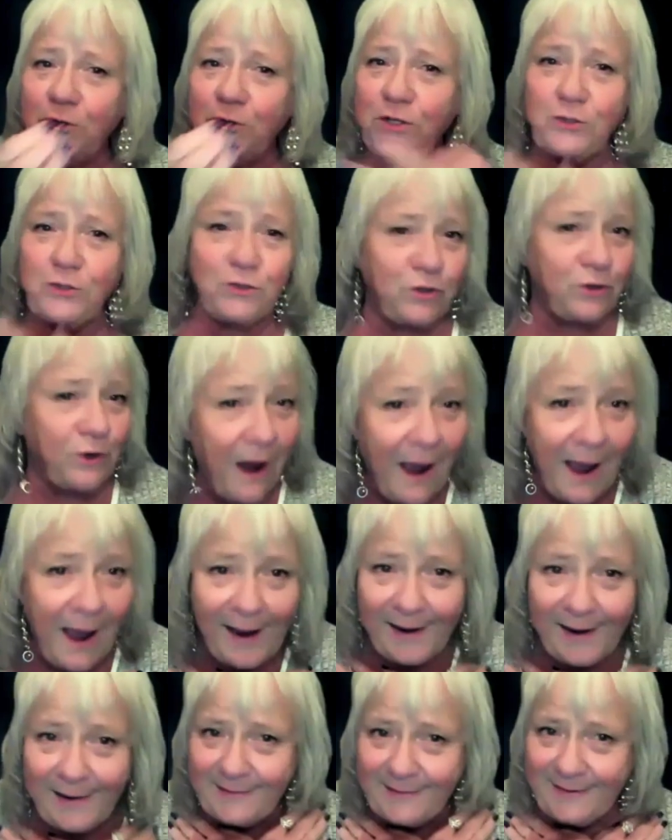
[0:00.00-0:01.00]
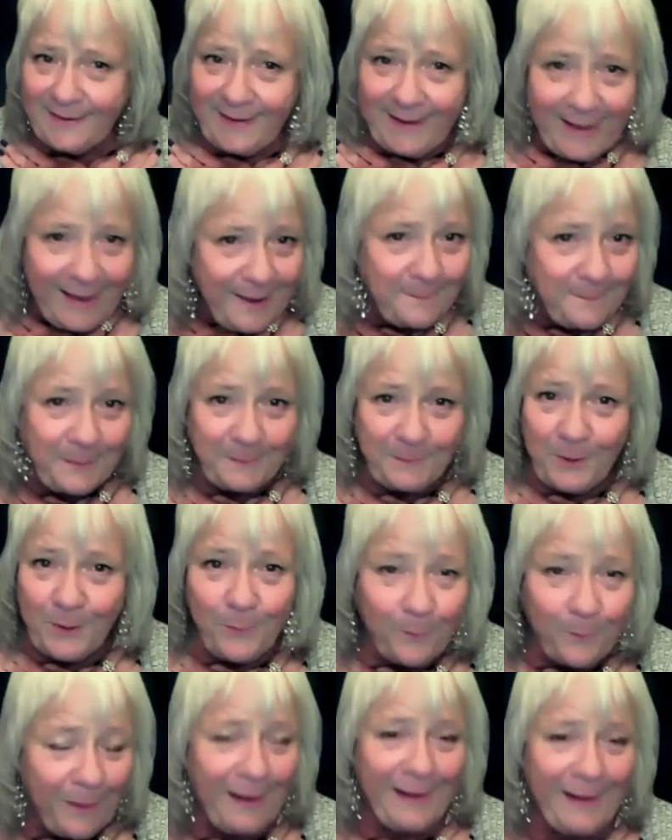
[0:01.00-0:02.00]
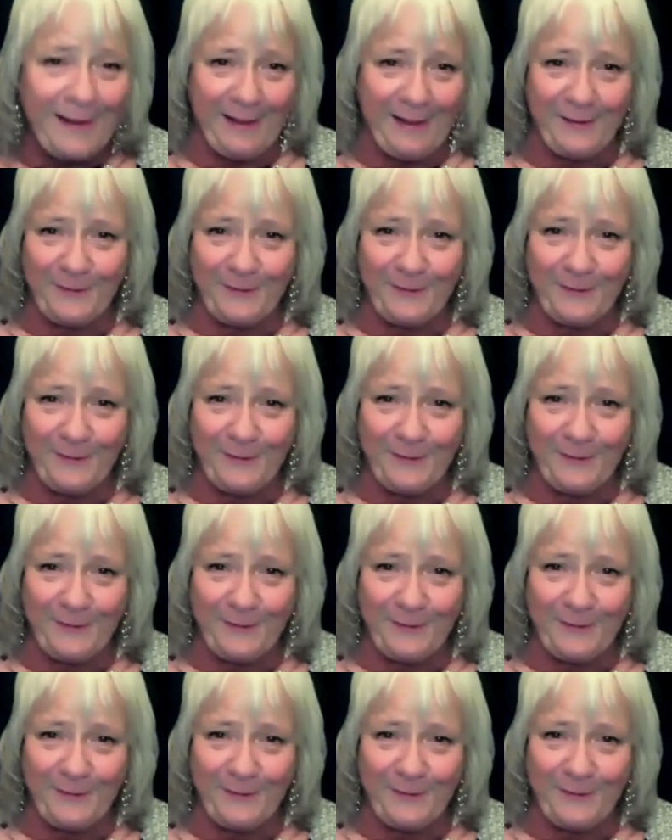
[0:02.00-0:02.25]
just trying to keep them quiet,